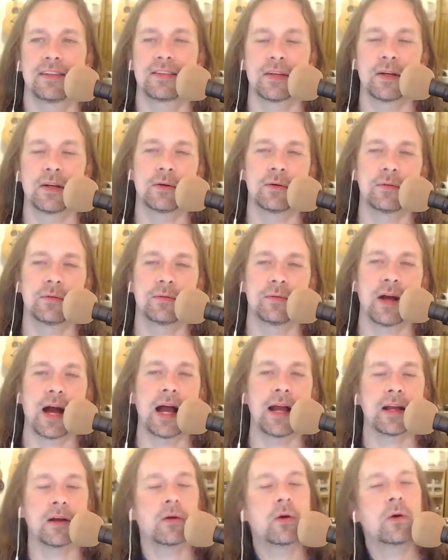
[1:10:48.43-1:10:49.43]
so
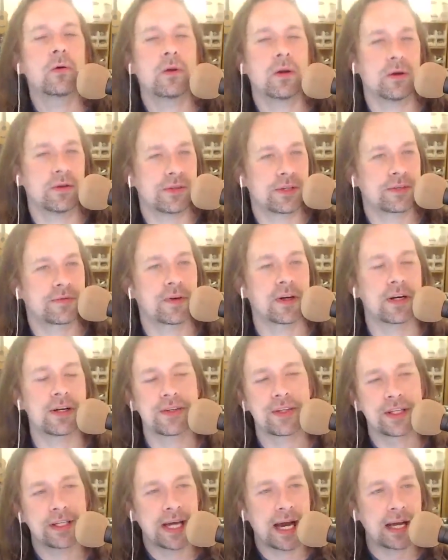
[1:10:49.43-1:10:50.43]
I who knows as far
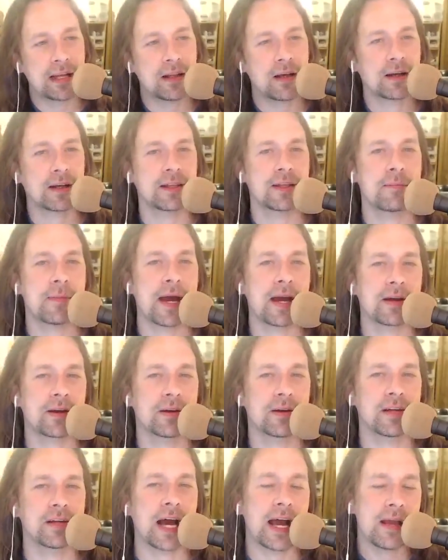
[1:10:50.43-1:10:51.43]
as the dialogue in the
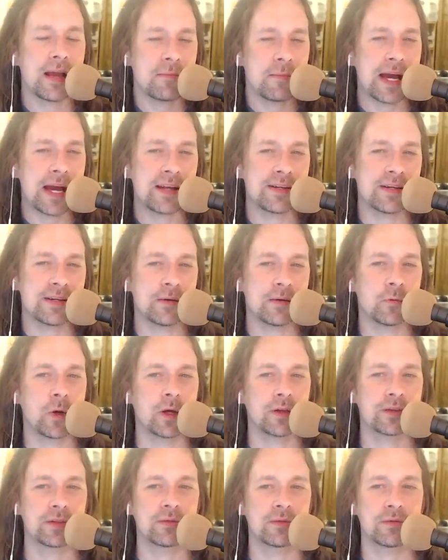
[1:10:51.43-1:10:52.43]
background, I imagine it
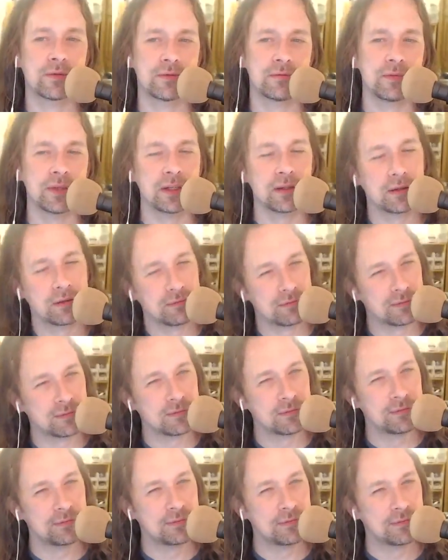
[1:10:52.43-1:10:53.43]
wasn't I
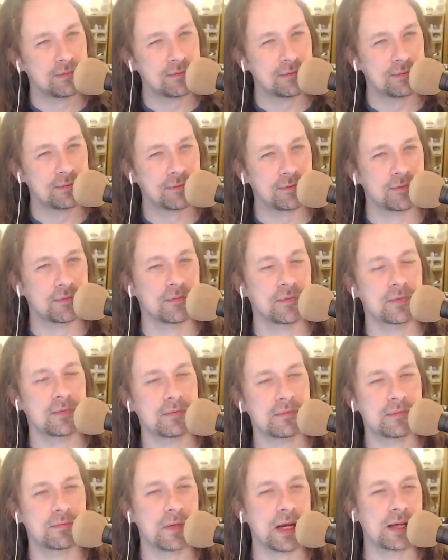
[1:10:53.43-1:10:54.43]
mean,
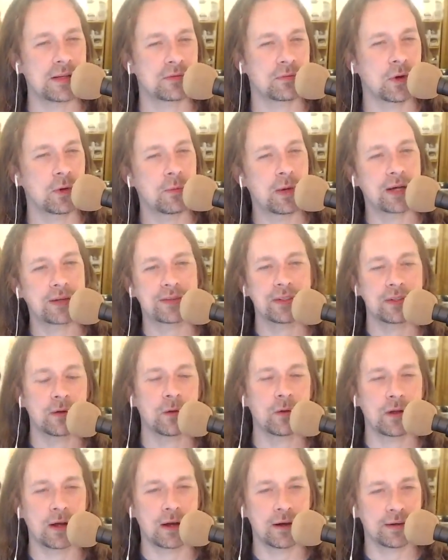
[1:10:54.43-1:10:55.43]
as robust and
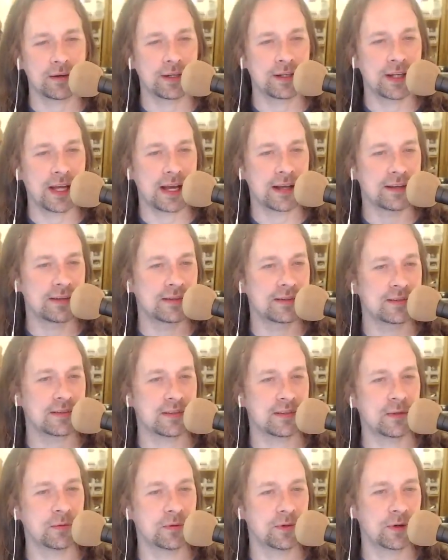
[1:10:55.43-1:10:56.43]
wholehearted as
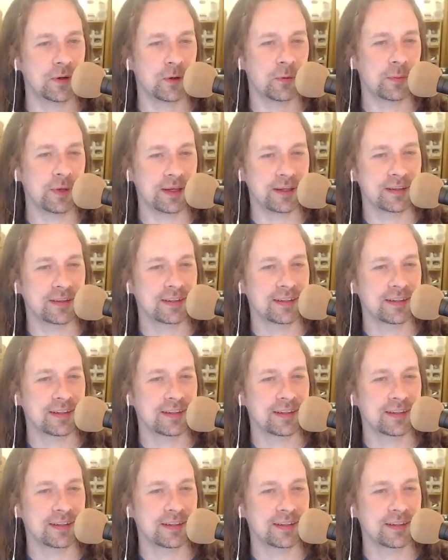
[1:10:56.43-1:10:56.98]
you were hoping.